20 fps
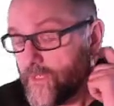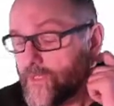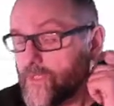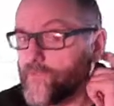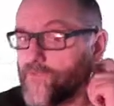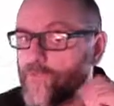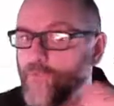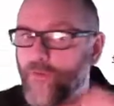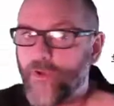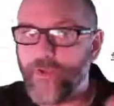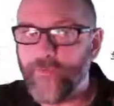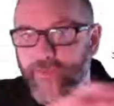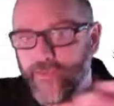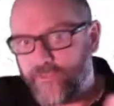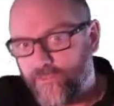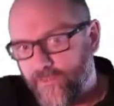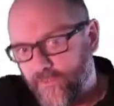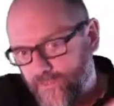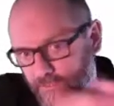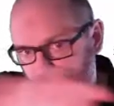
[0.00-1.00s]
If you want to make
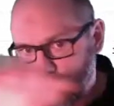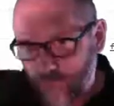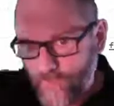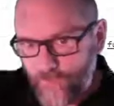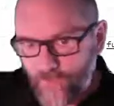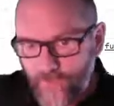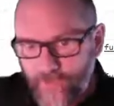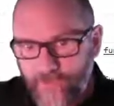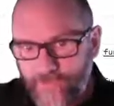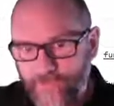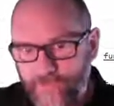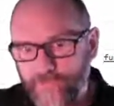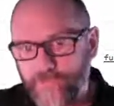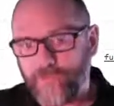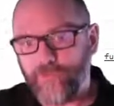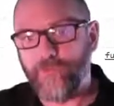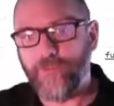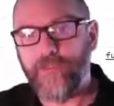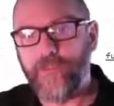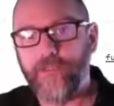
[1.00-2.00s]
things move around the
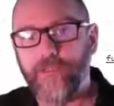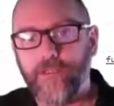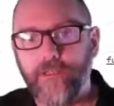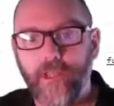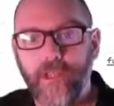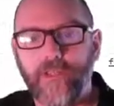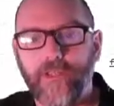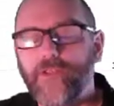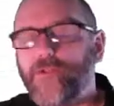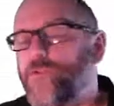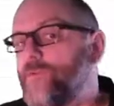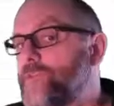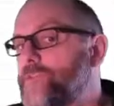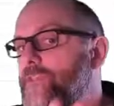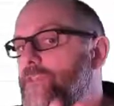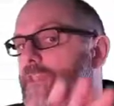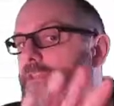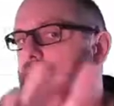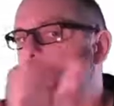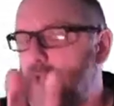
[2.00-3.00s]
screen, you can do it with
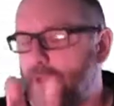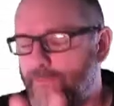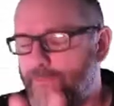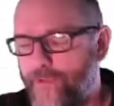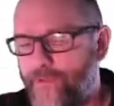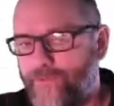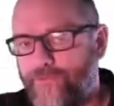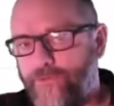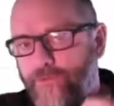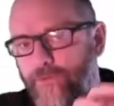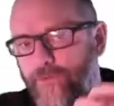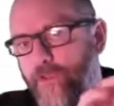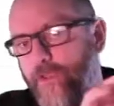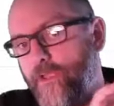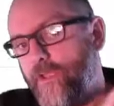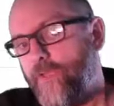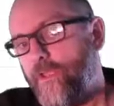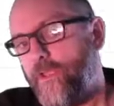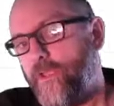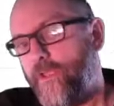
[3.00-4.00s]
set timeout, sorry.
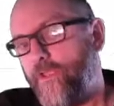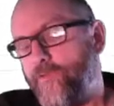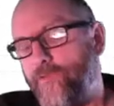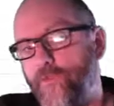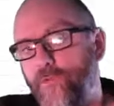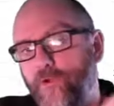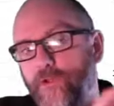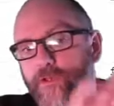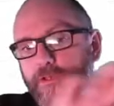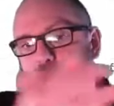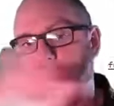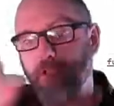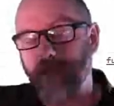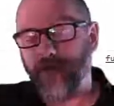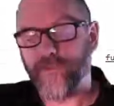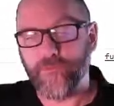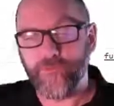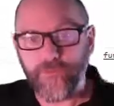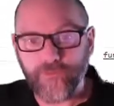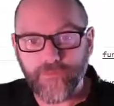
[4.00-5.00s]
If you want
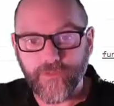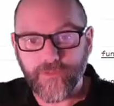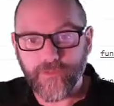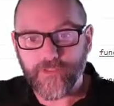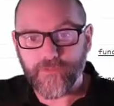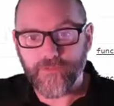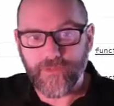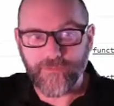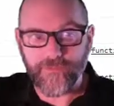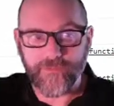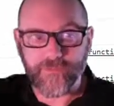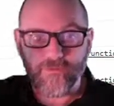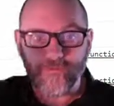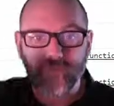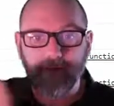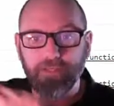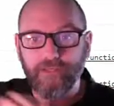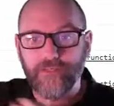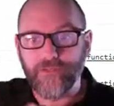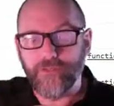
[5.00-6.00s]
to move things around the
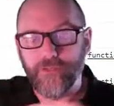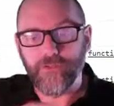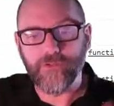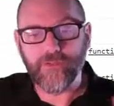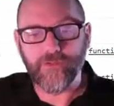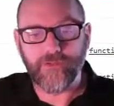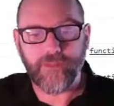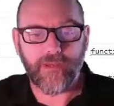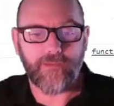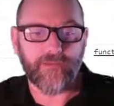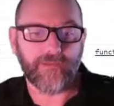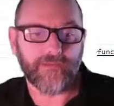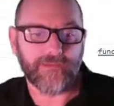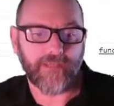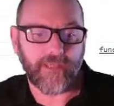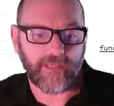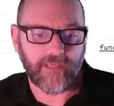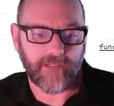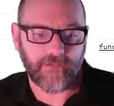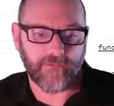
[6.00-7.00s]
screen, you can do that with
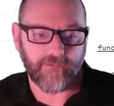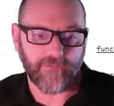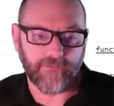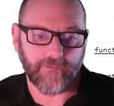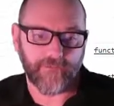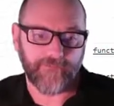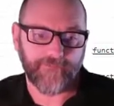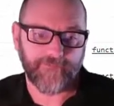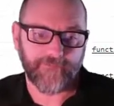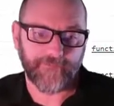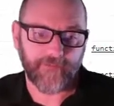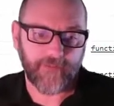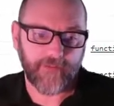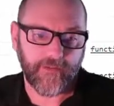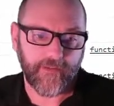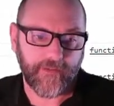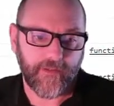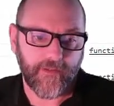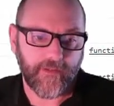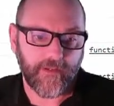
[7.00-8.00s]
set interval.
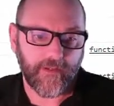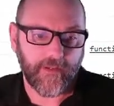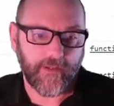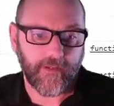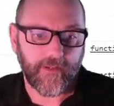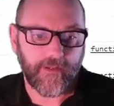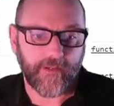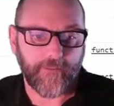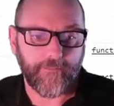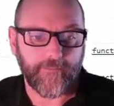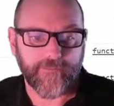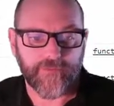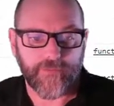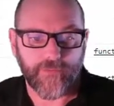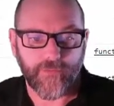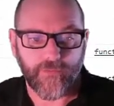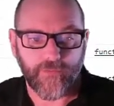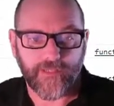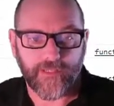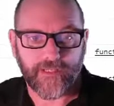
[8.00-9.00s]
So
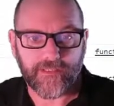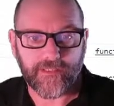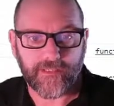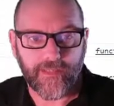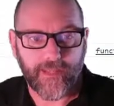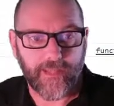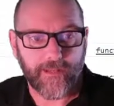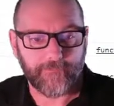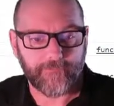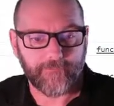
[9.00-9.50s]
we'll get to that.